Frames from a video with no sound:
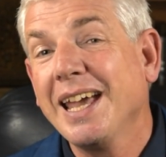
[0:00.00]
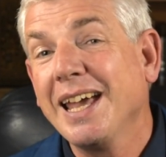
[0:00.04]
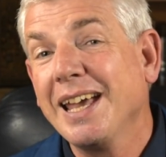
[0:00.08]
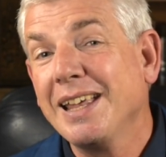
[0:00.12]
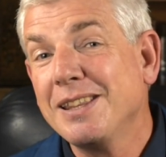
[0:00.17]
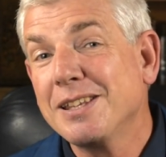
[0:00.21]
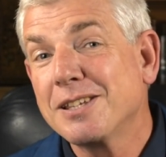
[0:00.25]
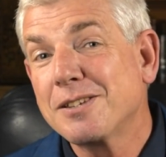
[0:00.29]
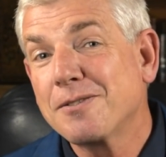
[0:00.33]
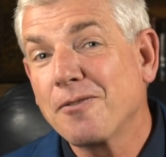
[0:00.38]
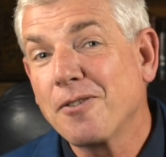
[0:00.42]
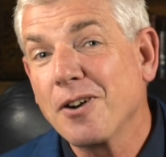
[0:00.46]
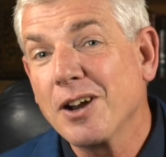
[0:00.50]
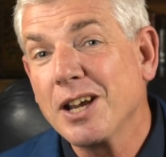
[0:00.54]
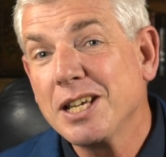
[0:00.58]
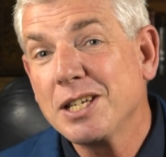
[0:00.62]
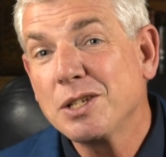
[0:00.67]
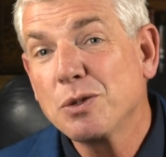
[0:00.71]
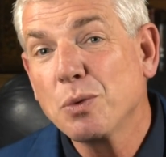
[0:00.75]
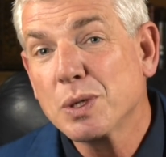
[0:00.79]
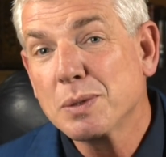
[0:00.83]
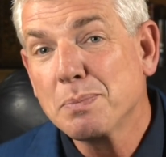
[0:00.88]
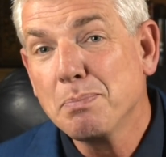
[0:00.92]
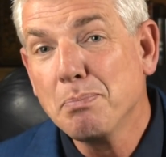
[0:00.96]
And this
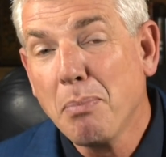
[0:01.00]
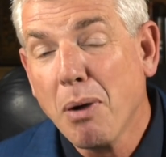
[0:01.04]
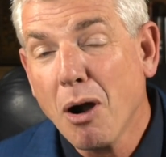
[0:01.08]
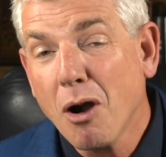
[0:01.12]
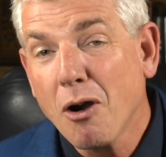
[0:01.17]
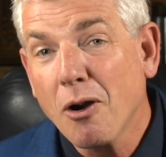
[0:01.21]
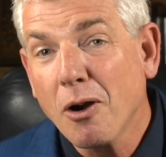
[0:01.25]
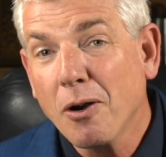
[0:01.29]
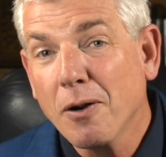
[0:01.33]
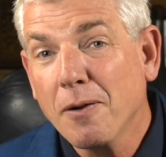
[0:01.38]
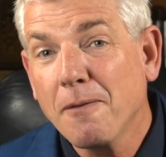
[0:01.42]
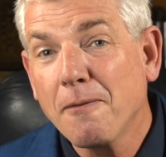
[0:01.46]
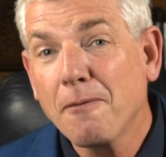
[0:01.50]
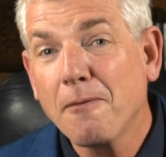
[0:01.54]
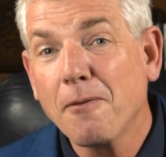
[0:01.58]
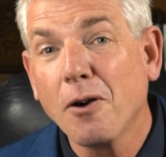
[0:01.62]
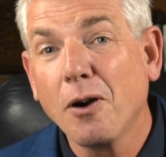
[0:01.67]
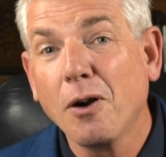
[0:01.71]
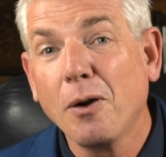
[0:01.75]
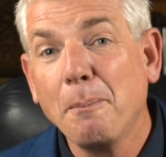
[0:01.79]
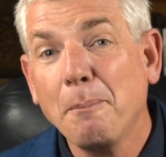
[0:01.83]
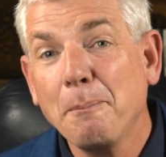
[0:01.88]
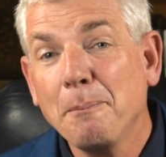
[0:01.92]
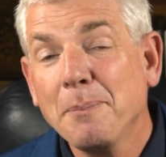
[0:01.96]
phrase was borrowed
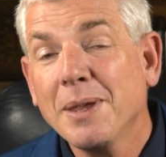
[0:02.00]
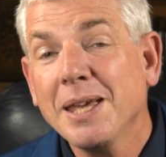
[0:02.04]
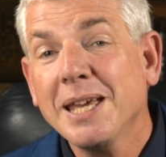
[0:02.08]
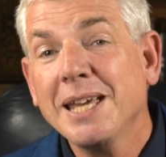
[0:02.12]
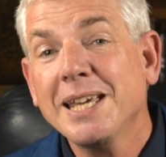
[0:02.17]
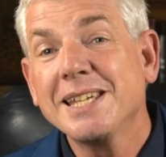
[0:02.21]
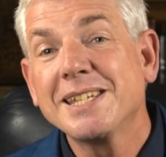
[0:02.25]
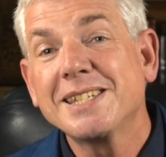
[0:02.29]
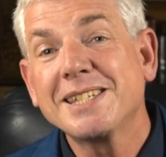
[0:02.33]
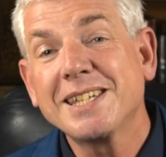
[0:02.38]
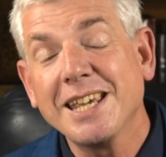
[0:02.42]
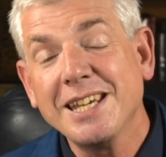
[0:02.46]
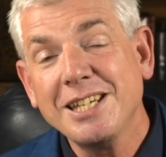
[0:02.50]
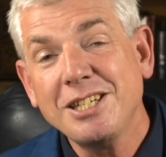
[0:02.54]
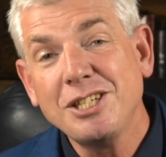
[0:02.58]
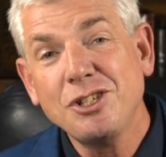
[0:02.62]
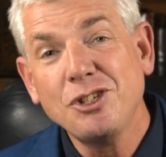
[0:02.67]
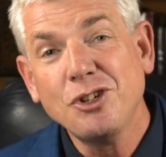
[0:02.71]
from St.